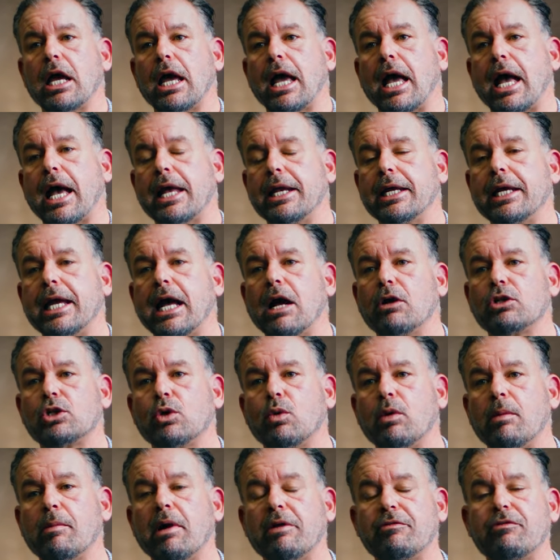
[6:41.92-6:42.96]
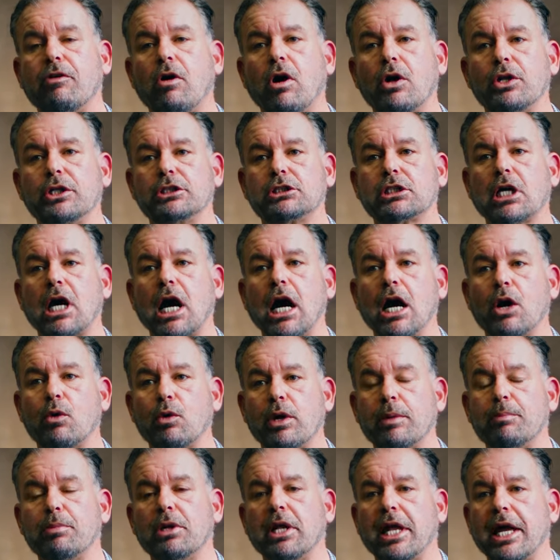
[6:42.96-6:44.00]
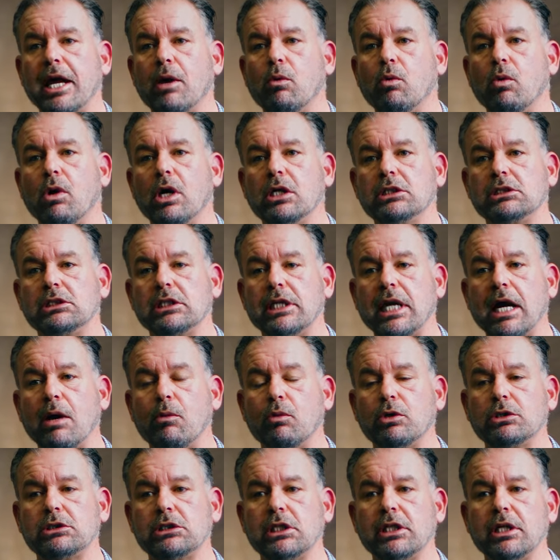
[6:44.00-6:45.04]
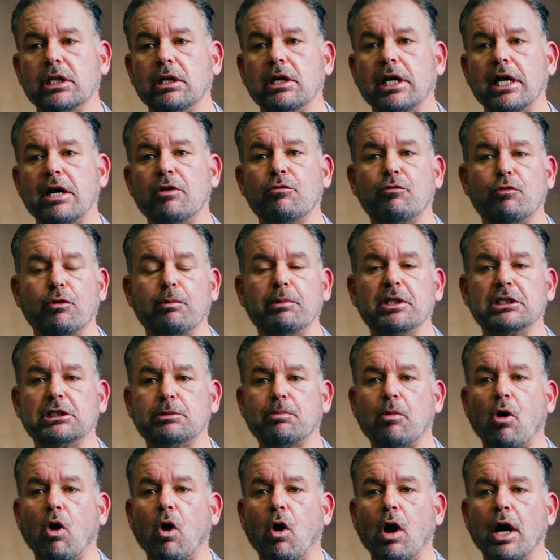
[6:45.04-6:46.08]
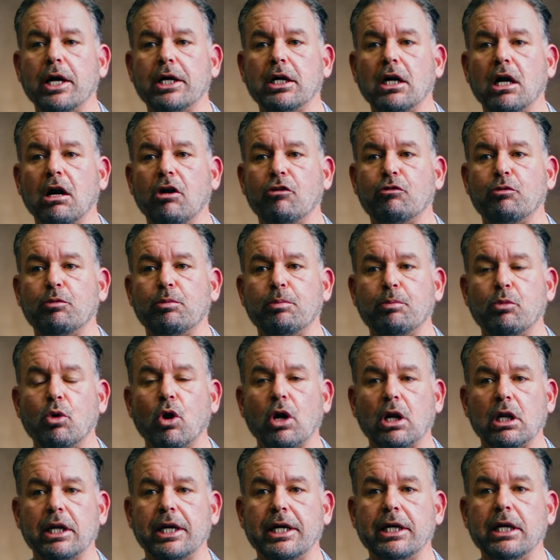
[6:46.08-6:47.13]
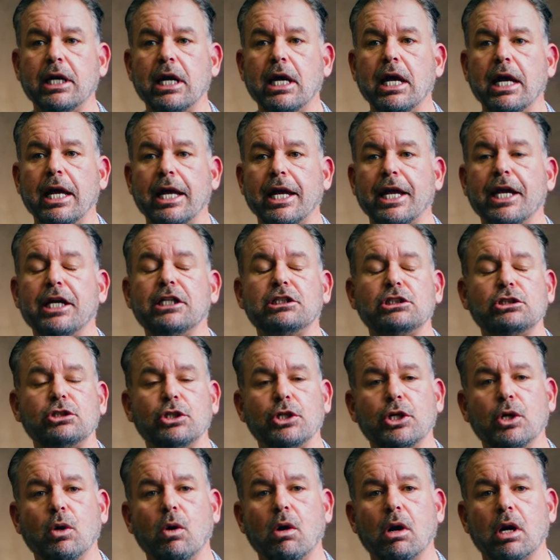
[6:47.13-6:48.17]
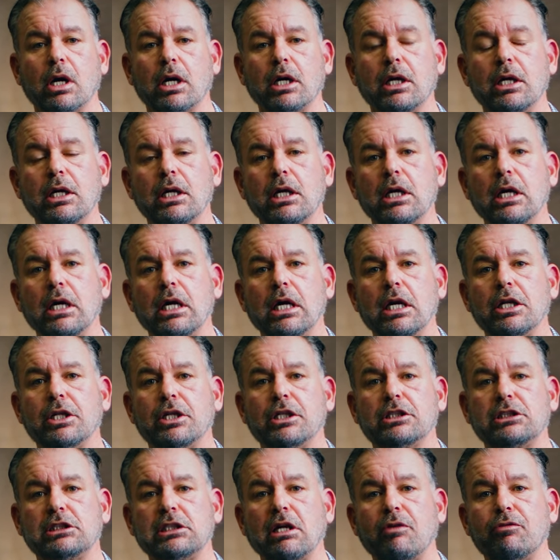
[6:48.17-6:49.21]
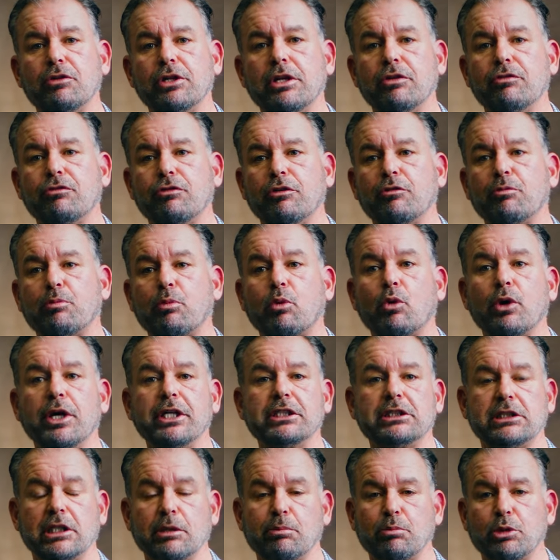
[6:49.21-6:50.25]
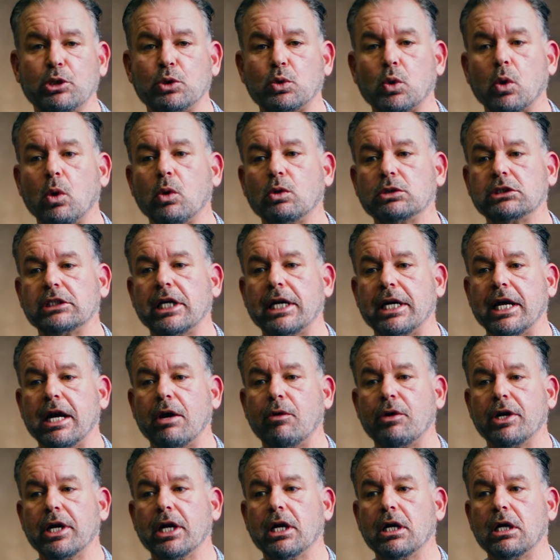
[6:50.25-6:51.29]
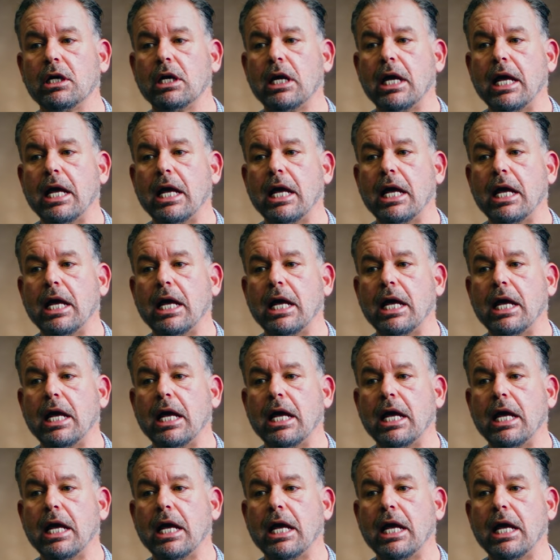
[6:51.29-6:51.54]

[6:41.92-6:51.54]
heading out to where my father's concrete plant was, and that was in an infamous part of Brooklyn East New York. The 75th Precinct patrols that area,